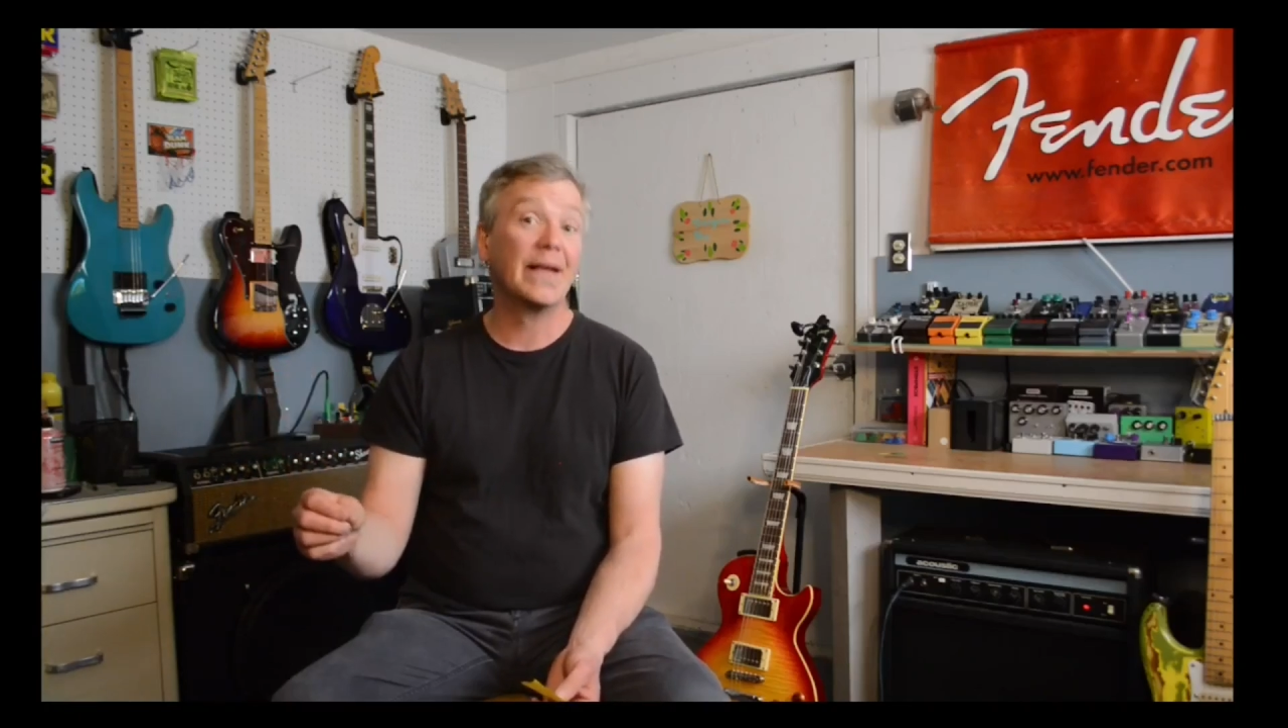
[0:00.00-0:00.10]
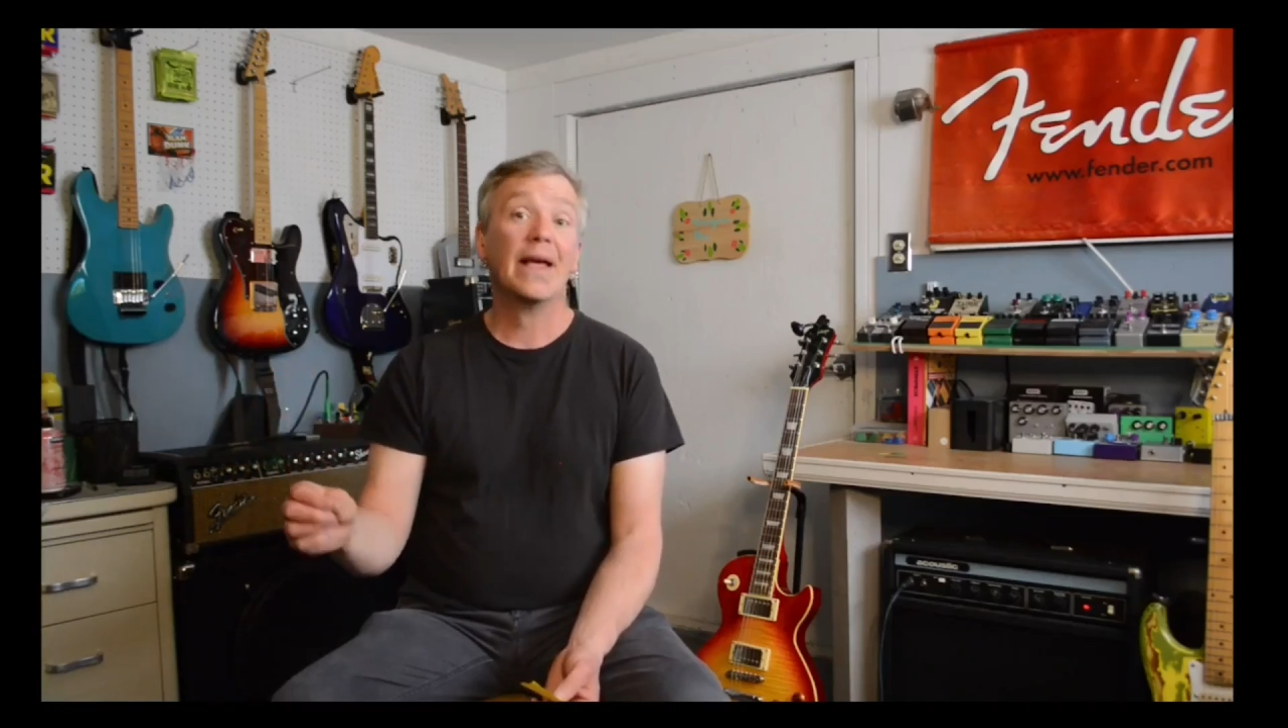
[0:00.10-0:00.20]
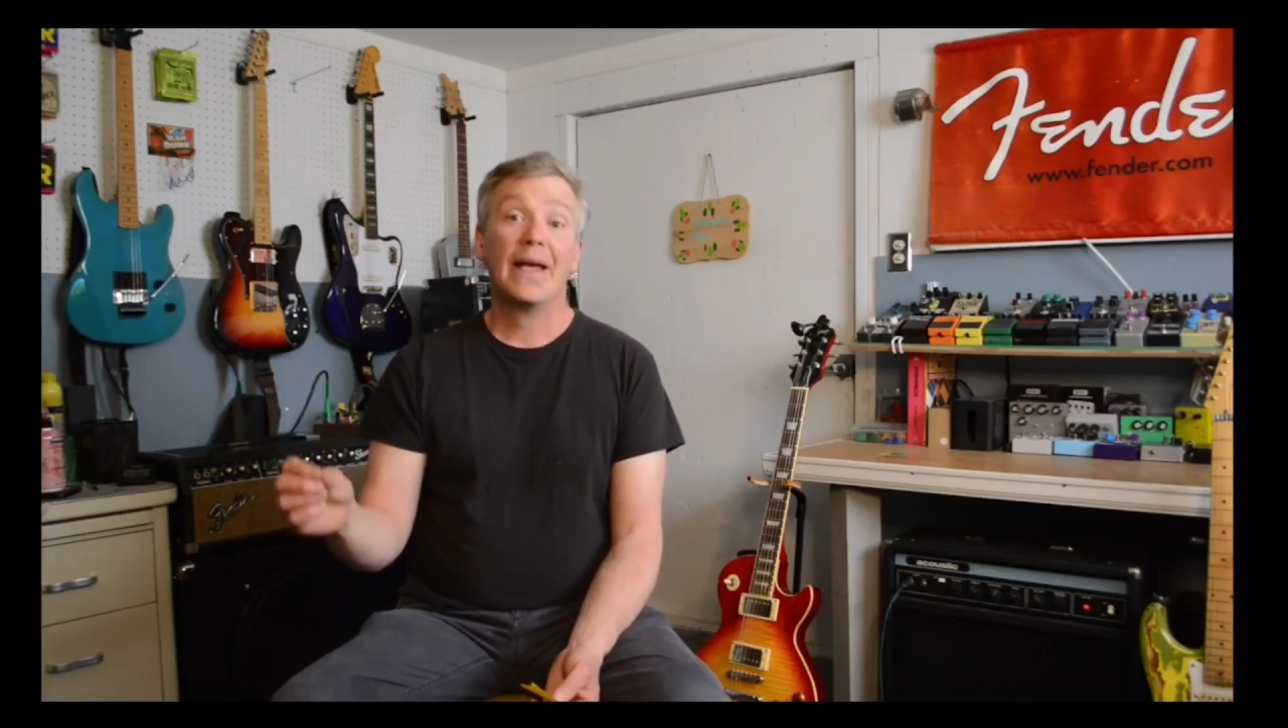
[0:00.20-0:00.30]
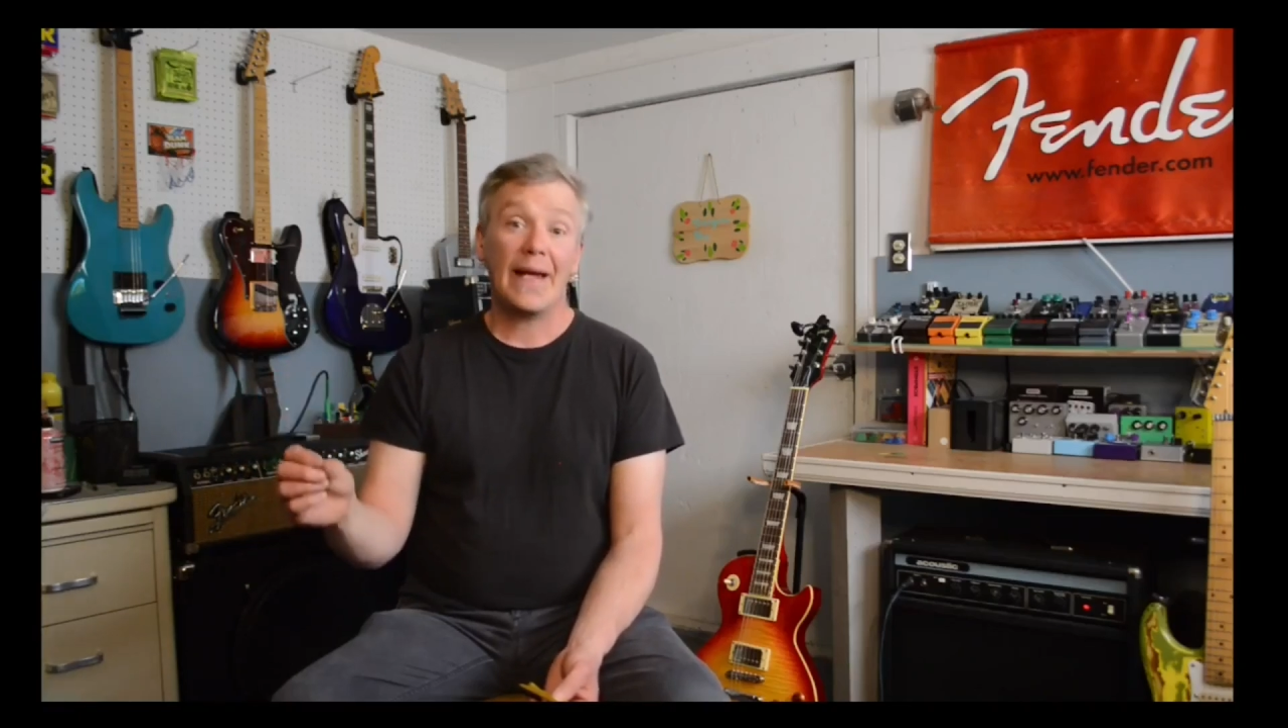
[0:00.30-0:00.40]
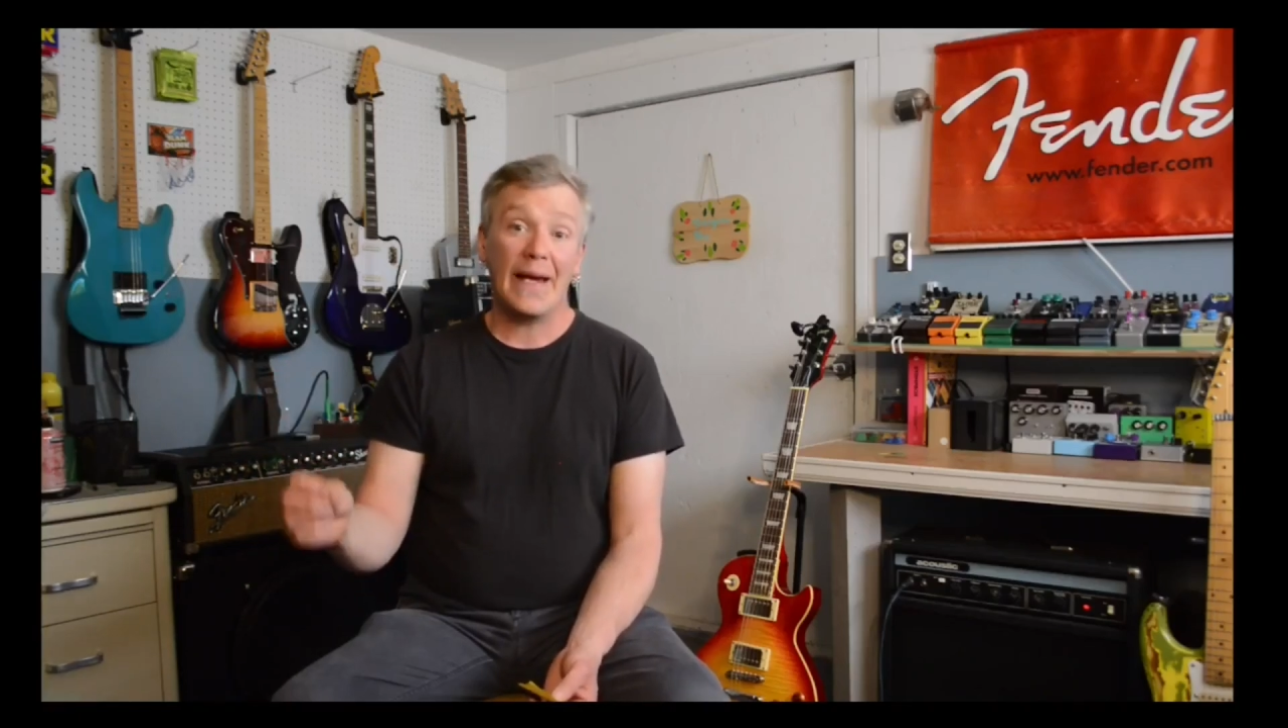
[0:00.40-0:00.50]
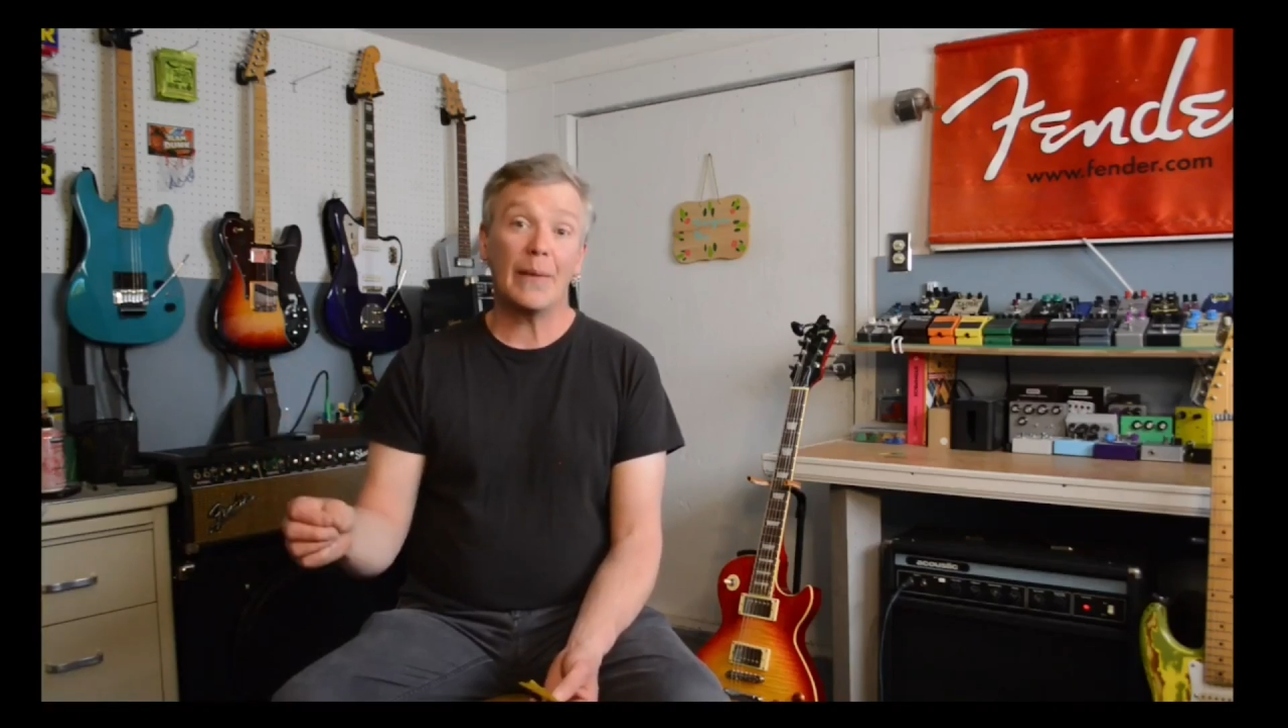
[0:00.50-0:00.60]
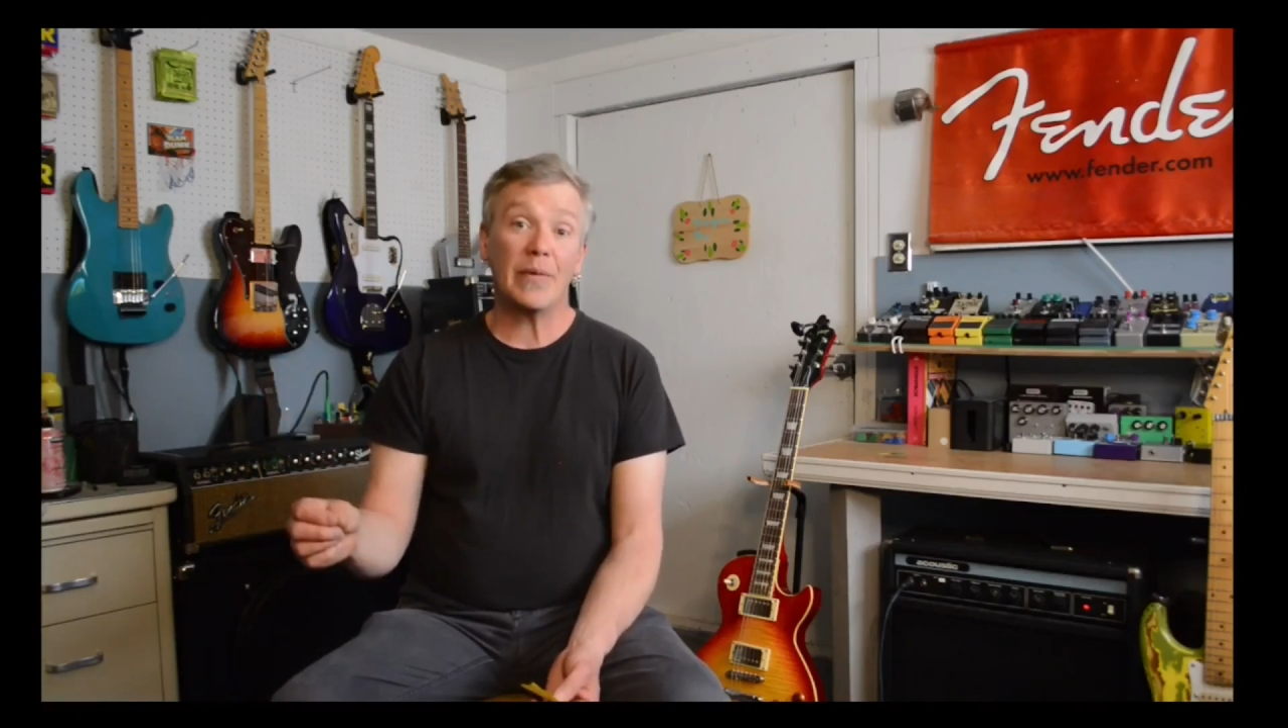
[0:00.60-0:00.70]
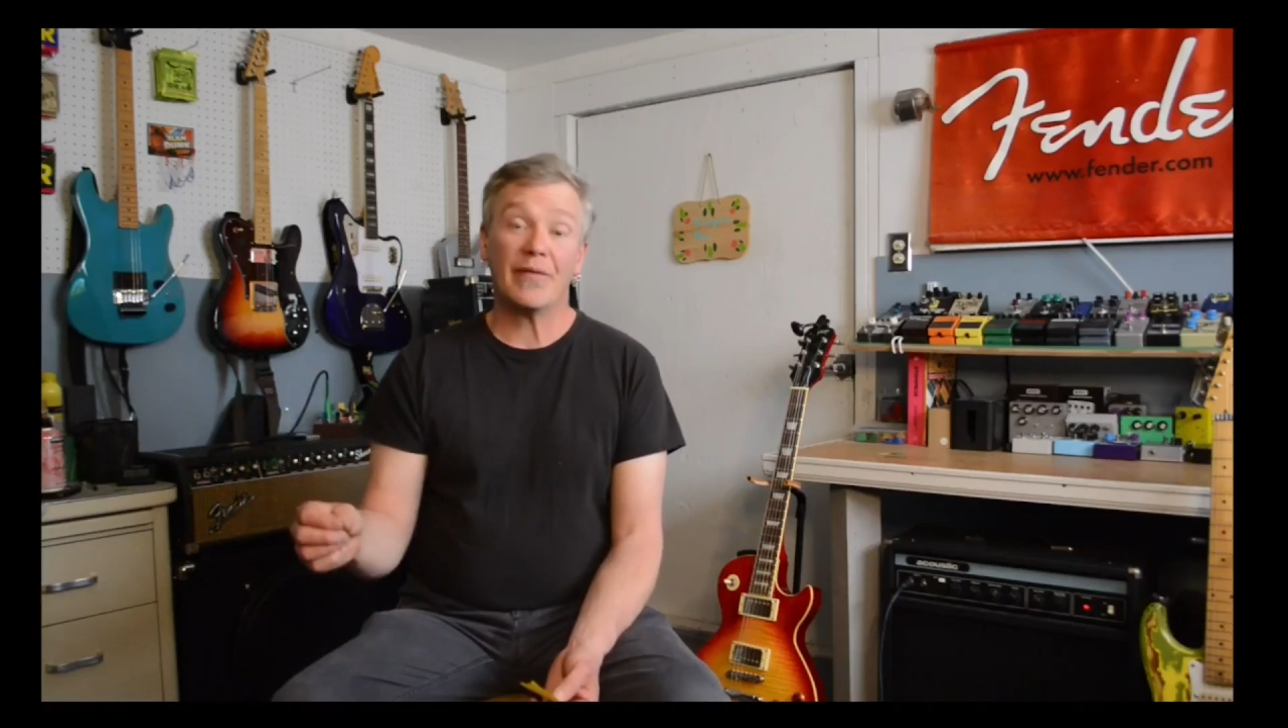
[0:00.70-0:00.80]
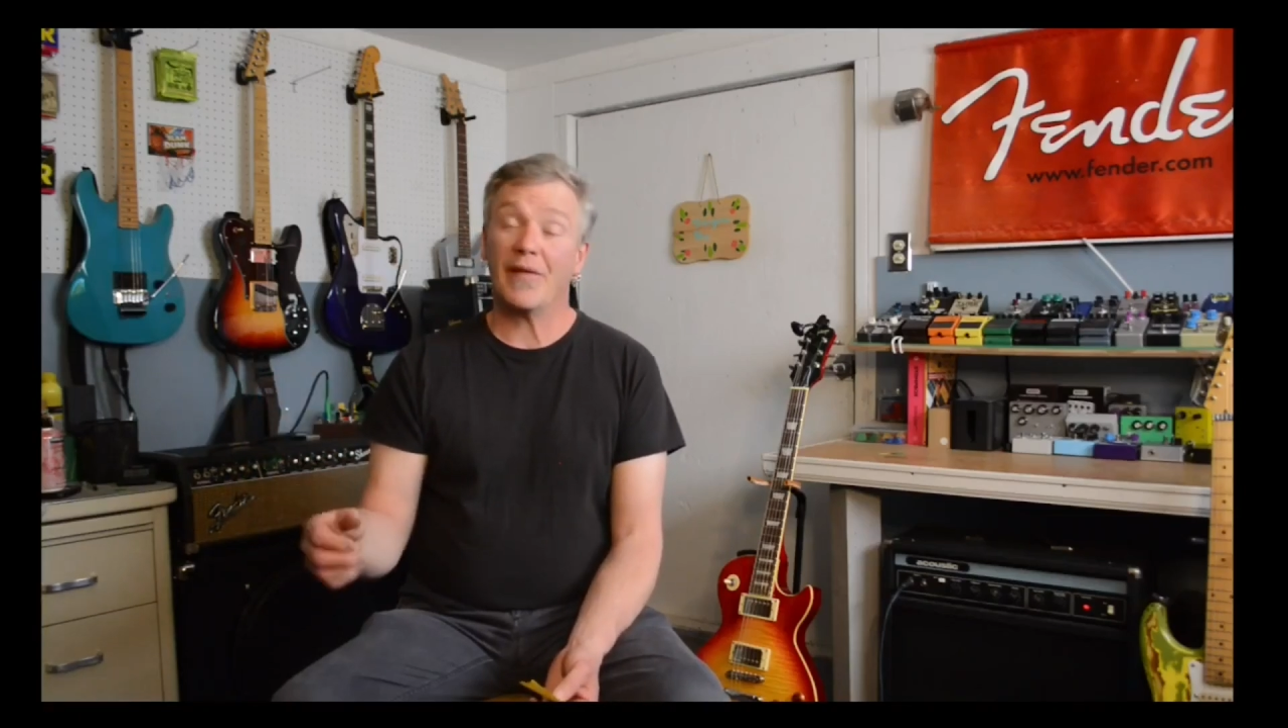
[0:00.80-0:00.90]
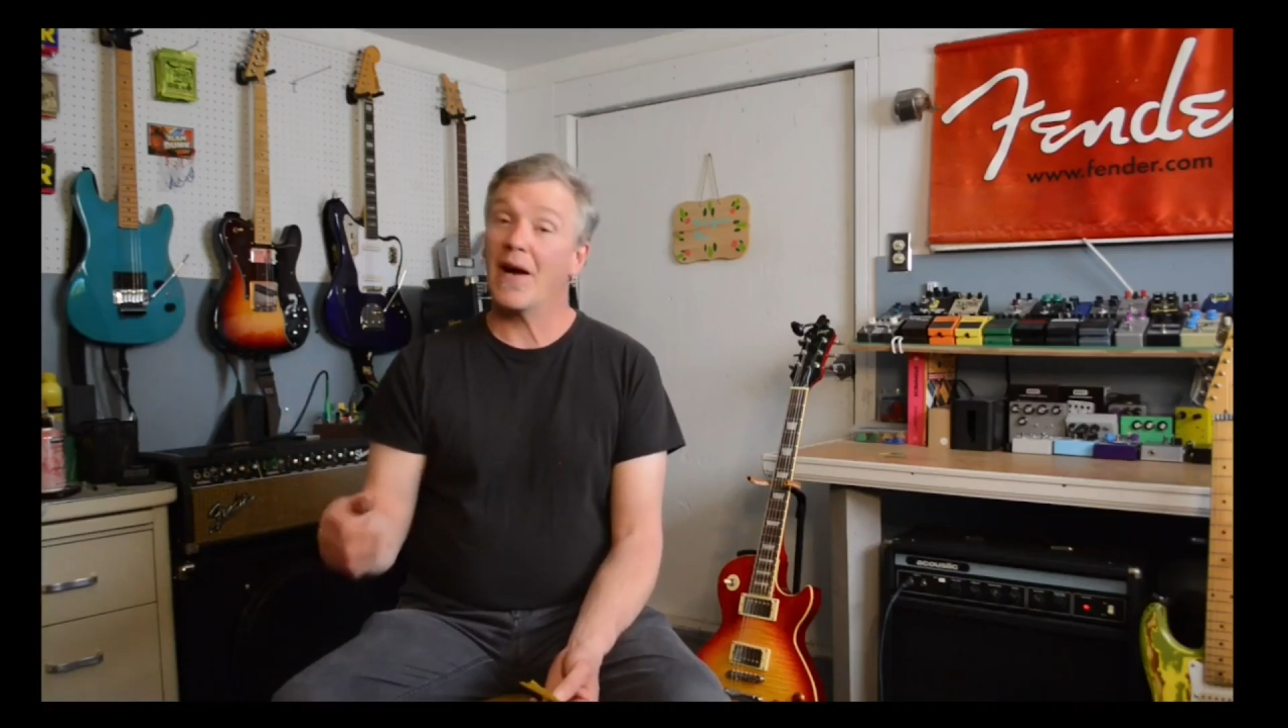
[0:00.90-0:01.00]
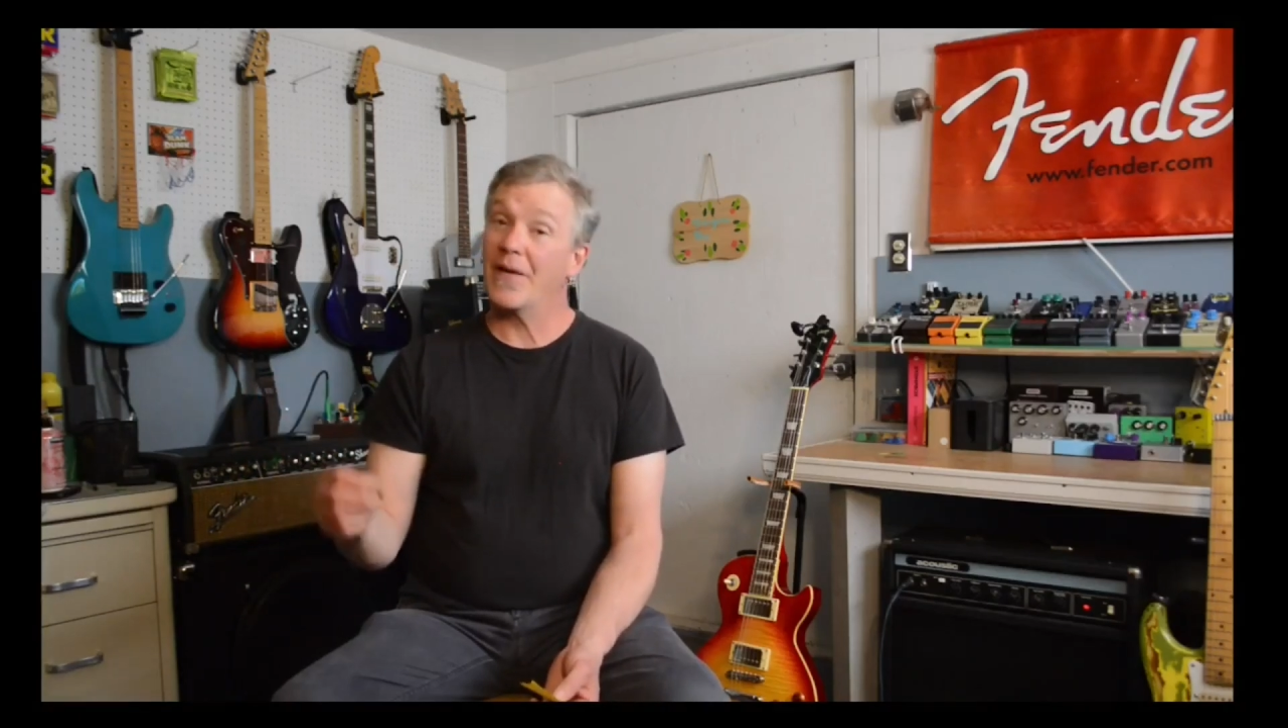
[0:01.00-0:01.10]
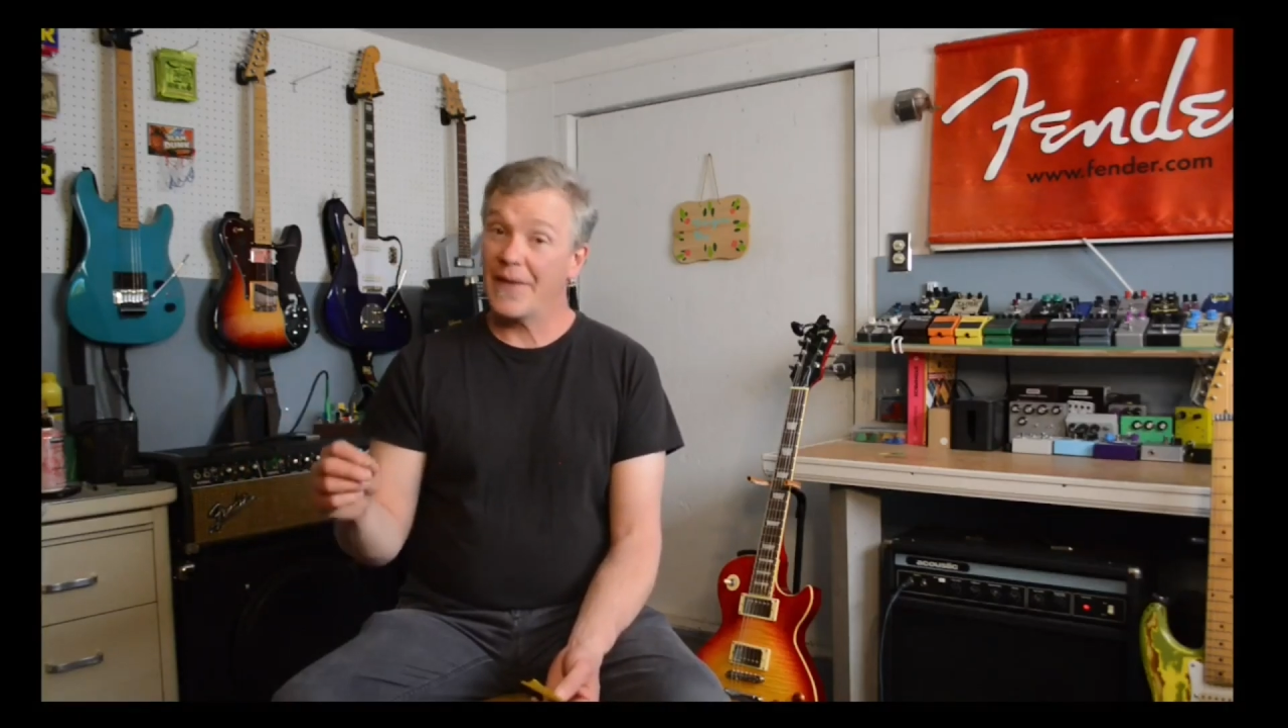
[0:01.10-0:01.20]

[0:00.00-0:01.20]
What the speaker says: amplifier.